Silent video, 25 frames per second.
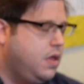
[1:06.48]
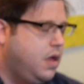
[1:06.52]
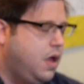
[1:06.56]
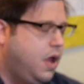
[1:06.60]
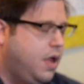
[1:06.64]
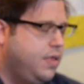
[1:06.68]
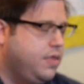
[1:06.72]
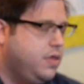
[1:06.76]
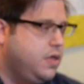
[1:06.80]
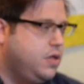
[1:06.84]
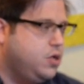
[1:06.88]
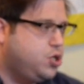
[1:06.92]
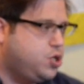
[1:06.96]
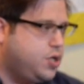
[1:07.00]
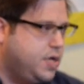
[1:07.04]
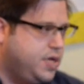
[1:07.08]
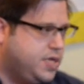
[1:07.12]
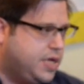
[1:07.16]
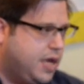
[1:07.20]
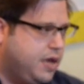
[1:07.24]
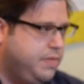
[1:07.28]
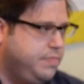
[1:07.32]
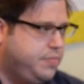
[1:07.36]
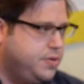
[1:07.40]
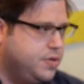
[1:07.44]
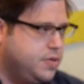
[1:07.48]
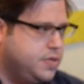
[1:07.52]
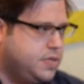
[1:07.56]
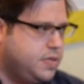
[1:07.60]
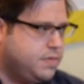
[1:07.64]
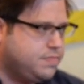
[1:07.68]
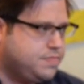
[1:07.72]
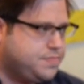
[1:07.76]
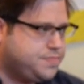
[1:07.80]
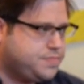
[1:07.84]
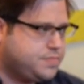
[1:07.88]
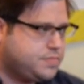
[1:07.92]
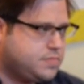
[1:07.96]
and the Shigdenpas,
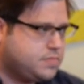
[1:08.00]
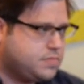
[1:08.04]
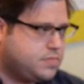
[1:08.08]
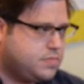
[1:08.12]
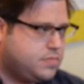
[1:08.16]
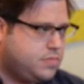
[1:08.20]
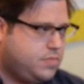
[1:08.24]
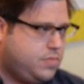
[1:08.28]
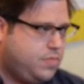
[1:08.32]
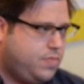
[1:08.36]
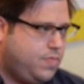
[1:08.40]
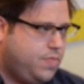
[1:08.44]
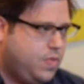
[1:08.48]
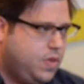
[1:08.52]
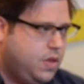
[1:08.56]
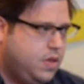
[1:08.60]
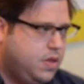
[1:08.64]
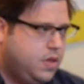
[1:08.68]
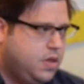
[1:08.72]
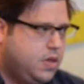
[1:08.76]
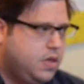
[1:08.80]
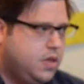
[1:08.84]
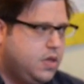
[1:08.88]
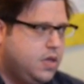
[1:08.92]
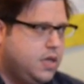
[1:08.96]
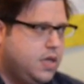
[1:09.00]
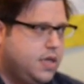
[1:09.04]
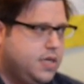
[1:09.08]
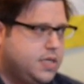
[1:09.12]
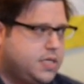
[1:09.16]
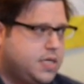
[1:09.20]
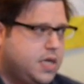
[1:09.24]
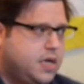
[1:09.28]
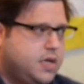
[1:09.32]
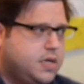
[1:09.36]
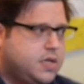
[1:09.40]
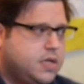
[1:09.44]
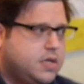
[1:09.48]
he
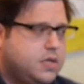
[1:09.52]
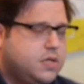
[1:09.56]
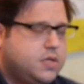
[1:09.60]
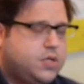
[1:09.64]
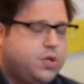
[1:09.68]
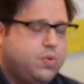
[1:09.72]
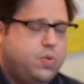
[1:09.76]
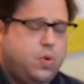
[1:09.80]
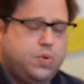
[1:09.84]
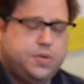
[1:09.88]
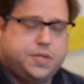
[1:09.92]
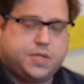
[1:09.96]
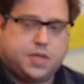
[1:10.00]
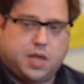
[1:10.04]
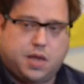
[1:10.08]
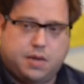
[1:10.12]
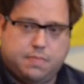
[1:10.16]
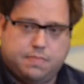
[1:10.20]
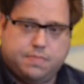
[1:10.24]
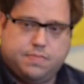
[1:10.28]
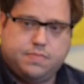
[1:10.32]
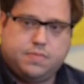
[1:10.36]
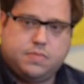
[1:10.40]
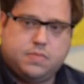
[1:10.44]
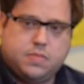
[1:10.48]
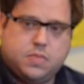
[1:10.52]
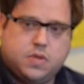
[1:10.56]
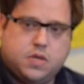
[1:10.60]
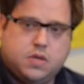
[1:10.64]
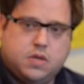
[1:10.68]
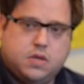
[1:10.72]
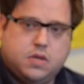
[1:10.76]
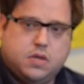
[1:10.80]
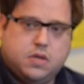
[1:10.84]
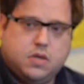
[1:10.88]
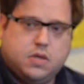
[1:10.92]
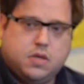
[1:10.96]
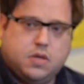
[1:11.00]
said, towards them,
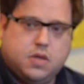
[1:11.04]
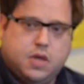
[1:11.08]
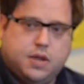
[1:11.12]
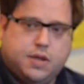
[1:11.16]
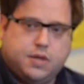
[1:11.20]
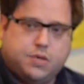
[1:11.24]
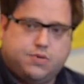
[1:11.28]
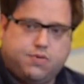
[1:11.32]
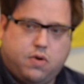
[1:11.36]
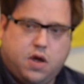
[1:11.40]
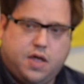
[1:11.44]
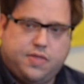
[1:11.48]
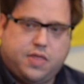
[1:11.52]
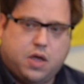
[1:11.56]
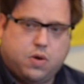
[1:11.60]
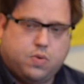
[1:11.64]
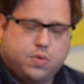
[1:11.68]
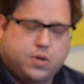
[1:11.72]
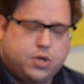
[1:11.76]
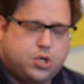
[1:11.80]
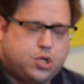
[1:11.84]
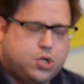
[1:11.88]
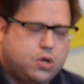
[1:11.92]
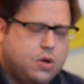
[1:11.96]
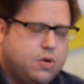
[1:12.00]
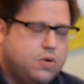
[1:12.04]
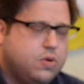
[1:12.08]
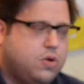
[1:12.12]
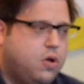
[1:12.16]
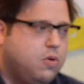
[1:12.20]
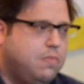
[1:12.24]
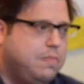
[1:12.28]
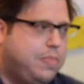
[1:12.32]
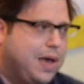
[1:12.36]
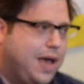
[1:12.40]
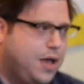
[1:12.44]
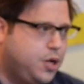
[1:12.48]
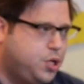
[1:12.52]
it is right that we show
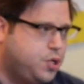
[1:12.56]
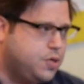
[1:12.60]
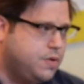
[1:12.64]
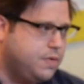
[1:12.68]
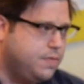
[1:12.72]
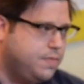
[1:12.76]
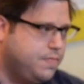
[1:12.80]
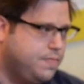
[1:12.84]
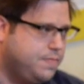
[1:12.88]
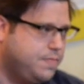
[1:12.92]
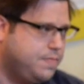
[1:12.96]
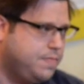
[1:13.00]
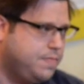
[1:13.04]
compassion.